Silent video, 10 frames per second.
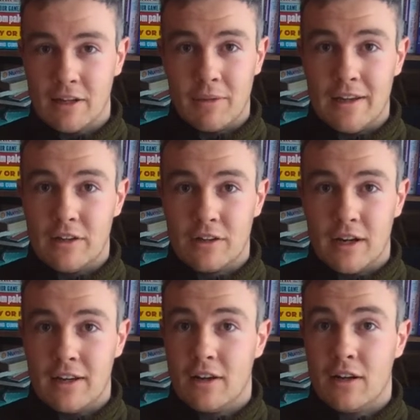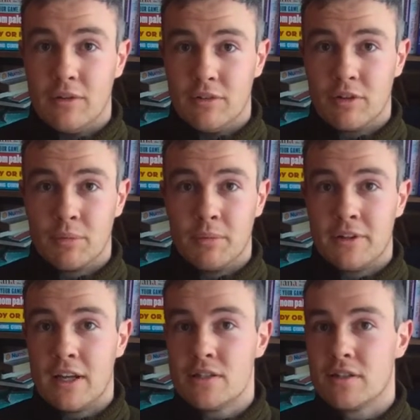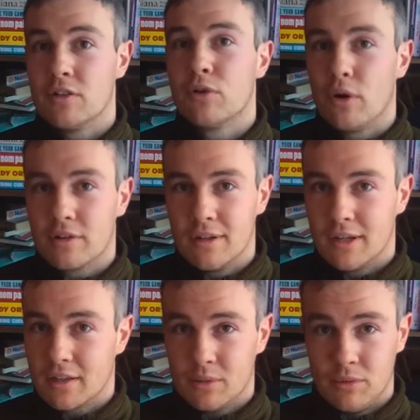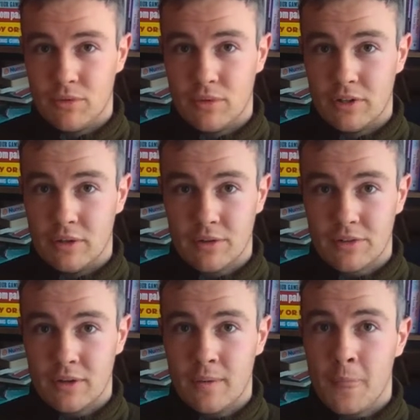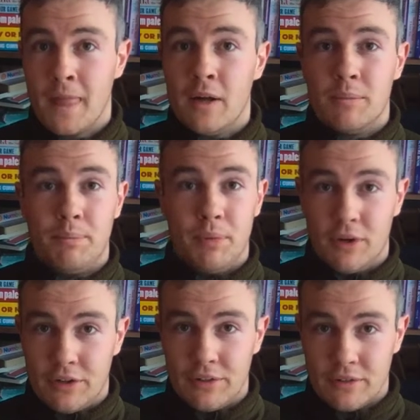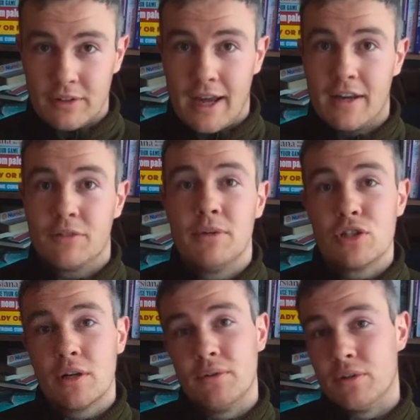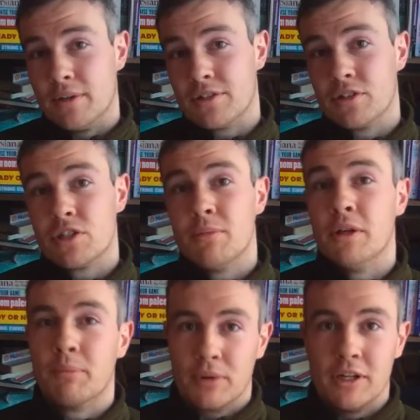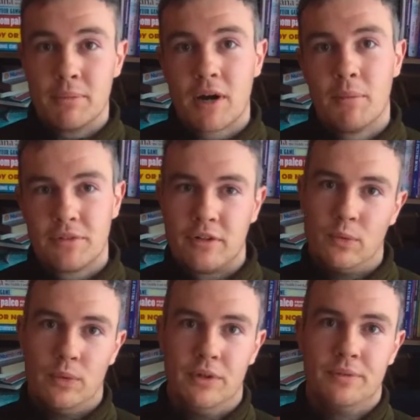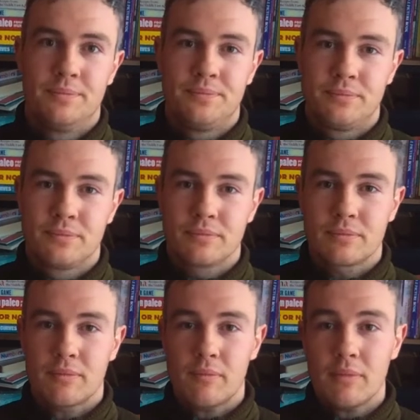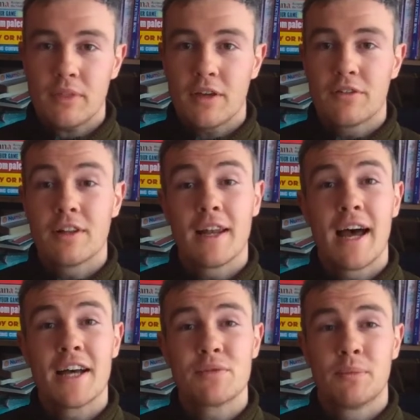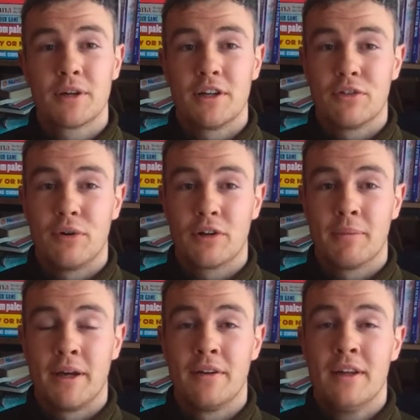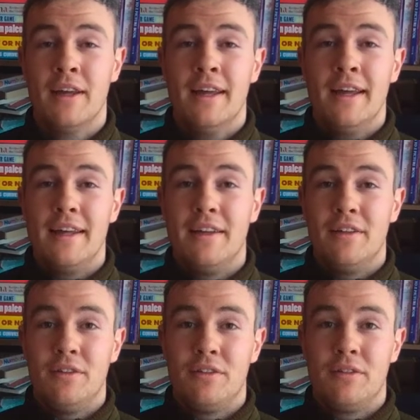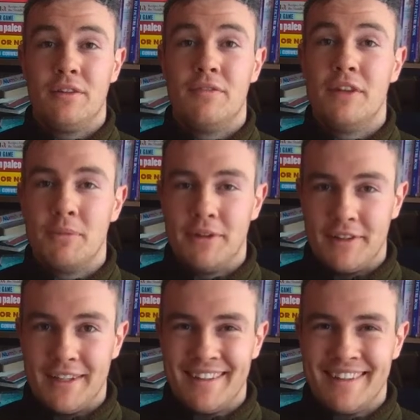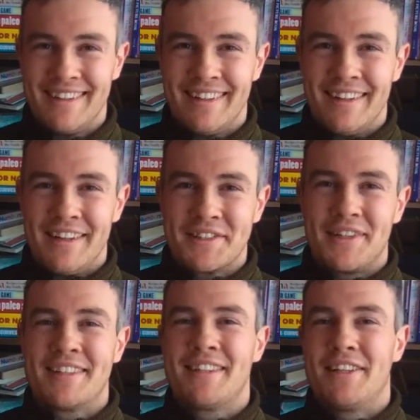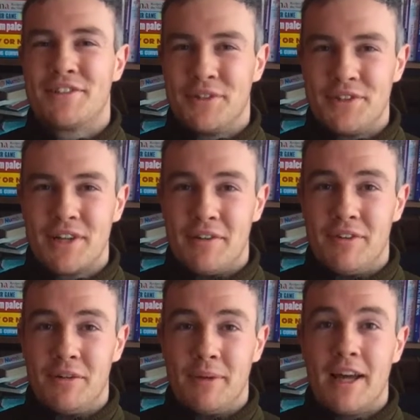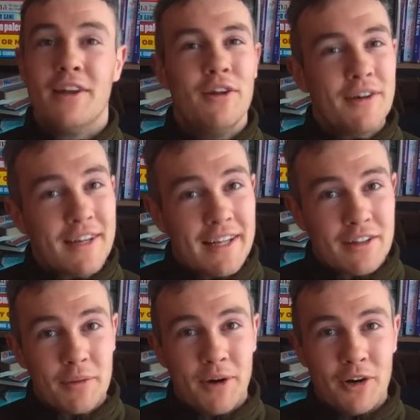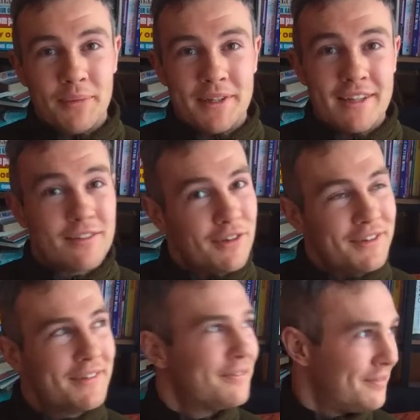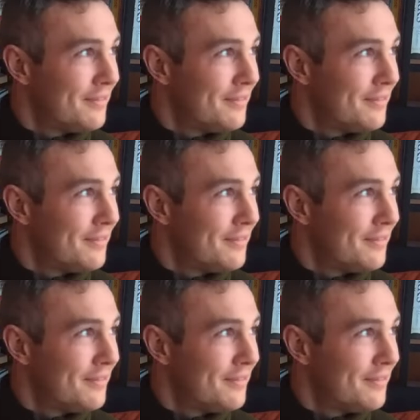about your diet, including supplementation, to talk to your doctor before doing so. But that has been shown in the research to be a pretty promising one. So the last one we're going to talk about is the vitamin D. So that's that sunshine vitamin. And luckily at the moment, the sun